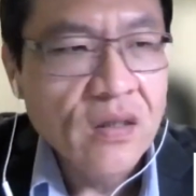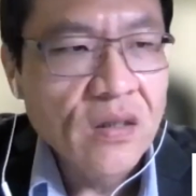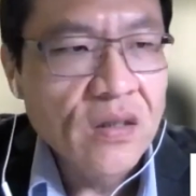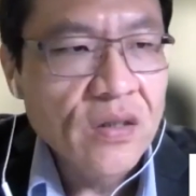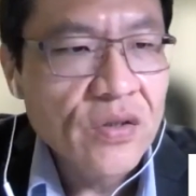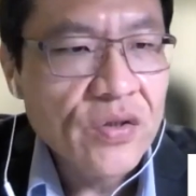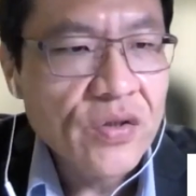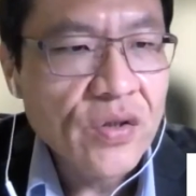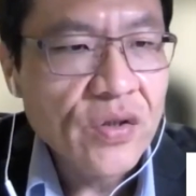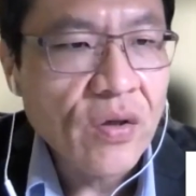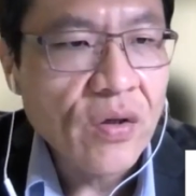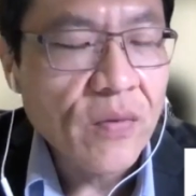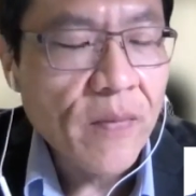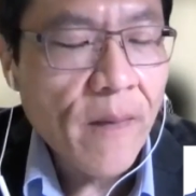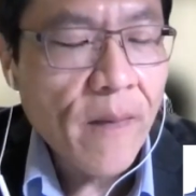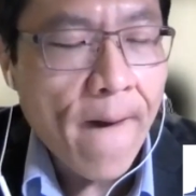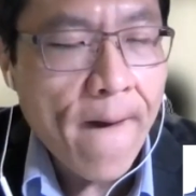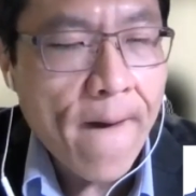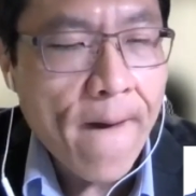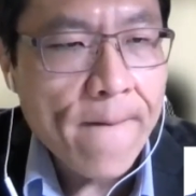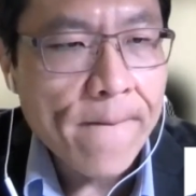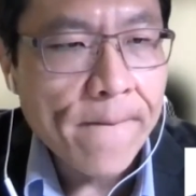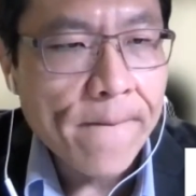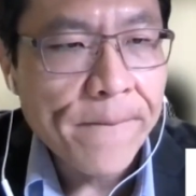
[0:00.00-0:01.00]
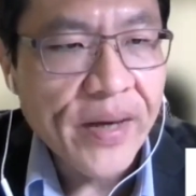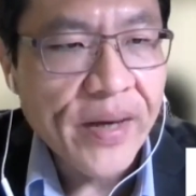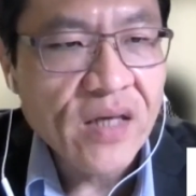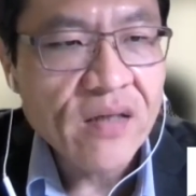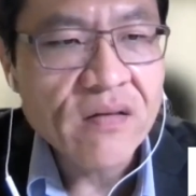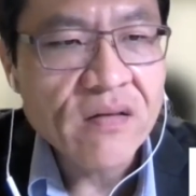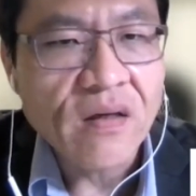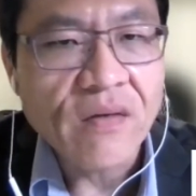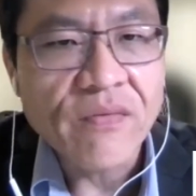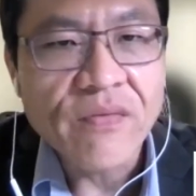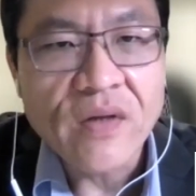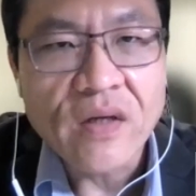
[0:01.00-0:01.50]
So based
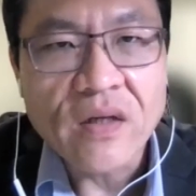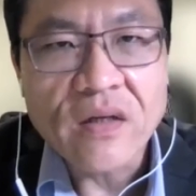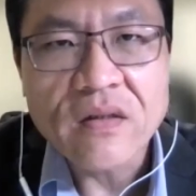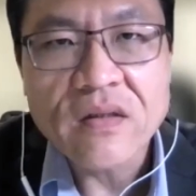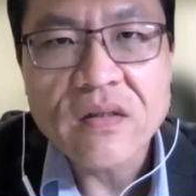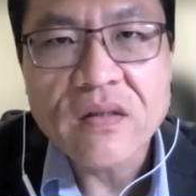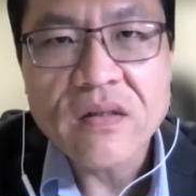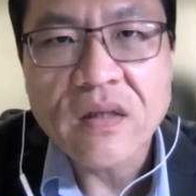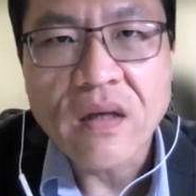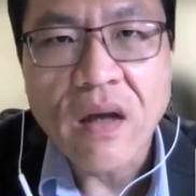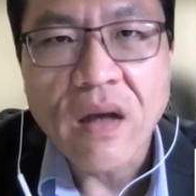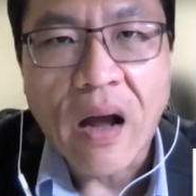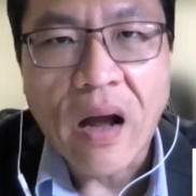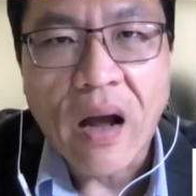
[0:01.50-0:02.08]
on this,